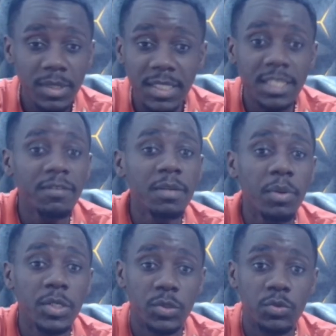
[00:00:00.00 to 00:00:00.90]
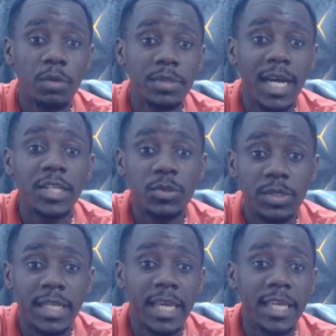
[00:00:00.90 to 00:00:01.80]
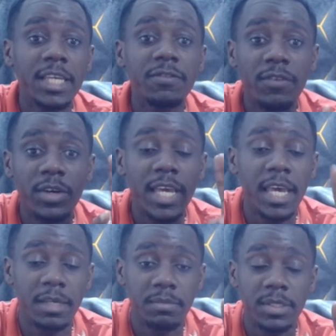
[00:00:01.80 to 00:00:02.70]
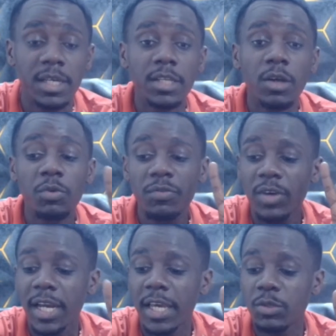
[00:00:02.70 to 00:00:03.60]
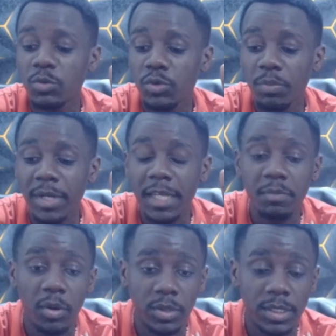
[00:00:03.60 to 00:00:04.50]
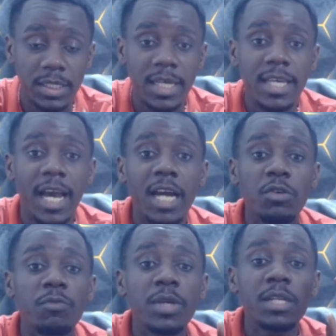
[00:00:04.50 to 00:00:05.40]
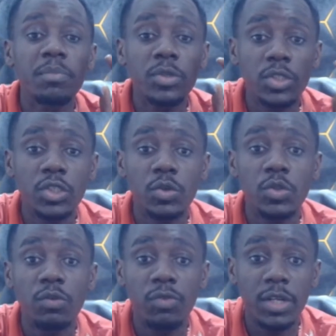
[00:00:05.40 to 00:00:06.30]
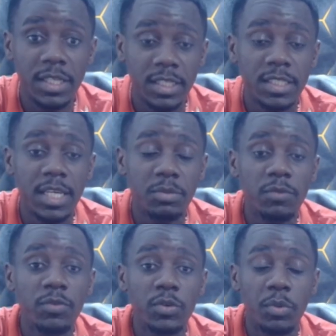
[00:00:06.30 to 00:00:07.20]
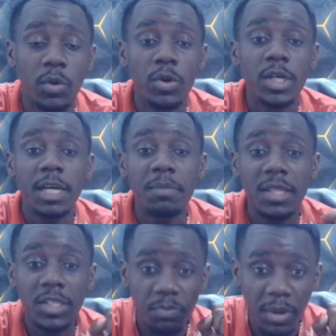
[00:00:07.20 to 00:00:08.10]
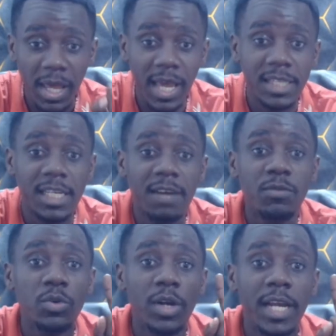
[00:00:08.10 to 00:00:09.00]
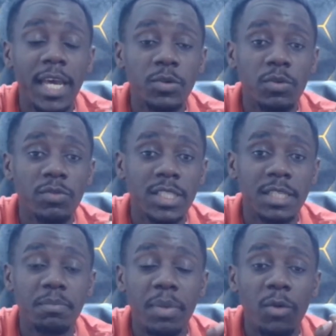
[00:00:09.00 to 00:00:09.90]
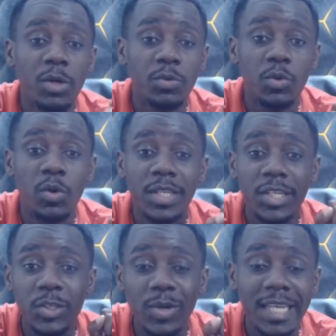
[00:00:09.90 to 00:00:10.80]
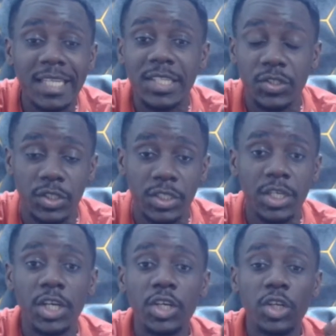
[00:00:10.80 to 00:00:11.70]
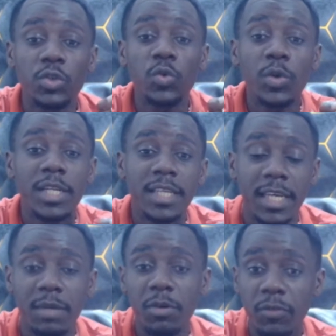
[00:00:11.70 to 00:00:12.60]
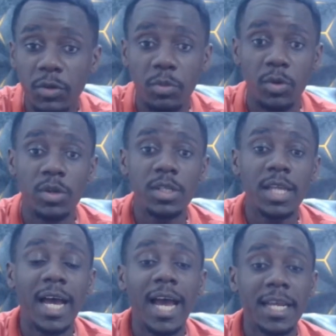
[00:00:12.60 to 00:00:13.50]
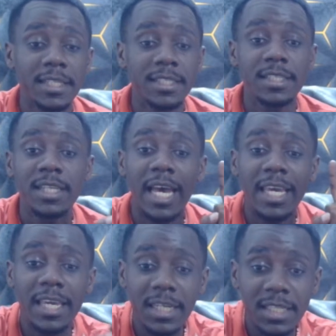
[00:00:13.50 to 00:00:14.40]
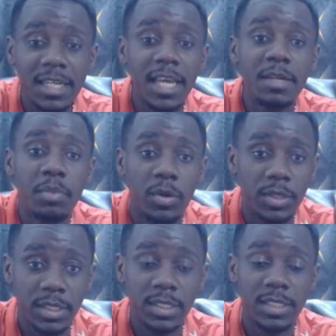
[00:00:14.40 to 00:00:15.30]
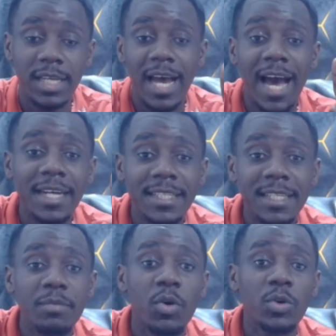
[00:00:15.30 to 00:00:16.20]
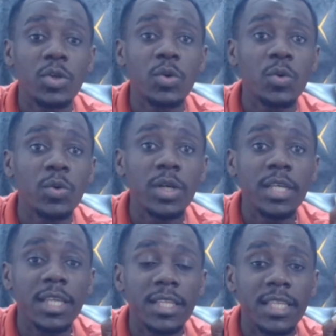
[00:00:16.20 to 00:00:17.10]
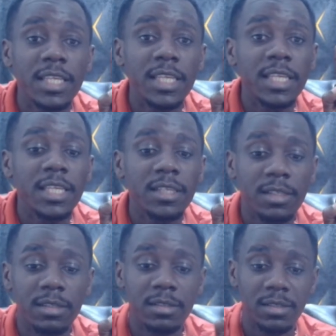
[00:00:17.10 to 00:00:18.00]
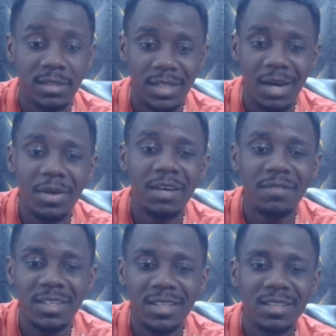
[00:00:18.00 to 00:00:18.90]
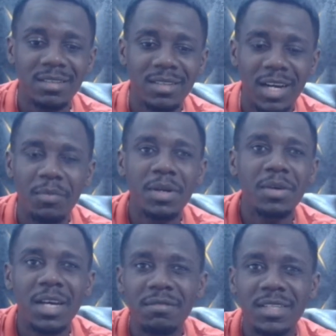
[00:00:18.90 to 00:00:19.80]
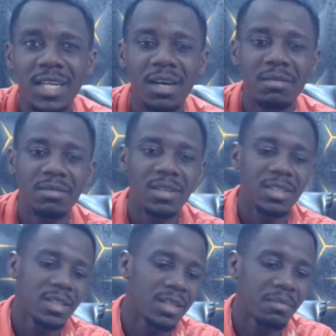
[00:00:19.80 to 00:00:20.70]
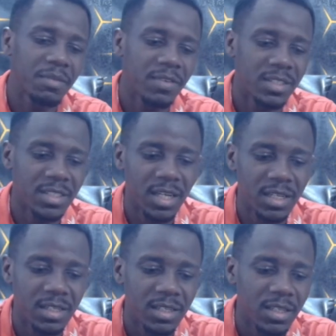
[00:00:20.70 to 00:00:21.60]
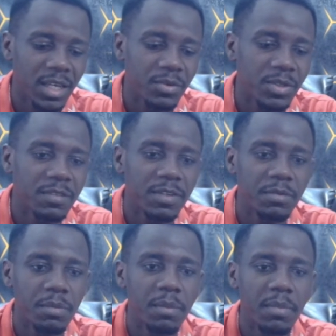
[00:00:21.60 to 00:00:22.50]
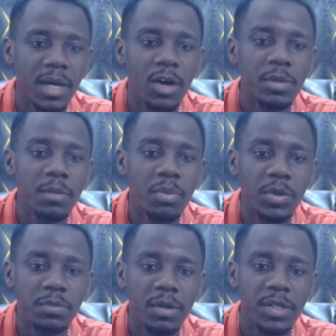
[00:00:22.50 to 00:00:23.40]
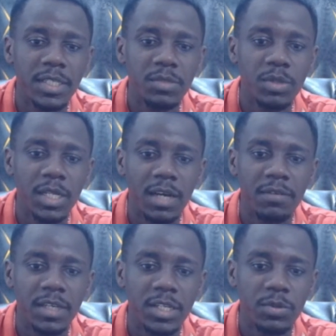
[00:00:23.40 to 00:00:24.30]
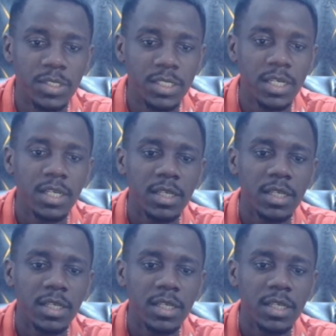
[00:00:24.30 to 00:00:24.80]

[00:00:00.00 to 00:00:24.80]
7 points dropped. And today, in 4 games, we've gone ahead to drop 9 points. And we've been in positions of winning these games of football. But these players have not gone ahead to obviously pay what we call the dual agency to win the game of football. And get the 9 points. Add them onto the... How many are we having now? Let me even check. I don't even remember how many points Man United is really having into this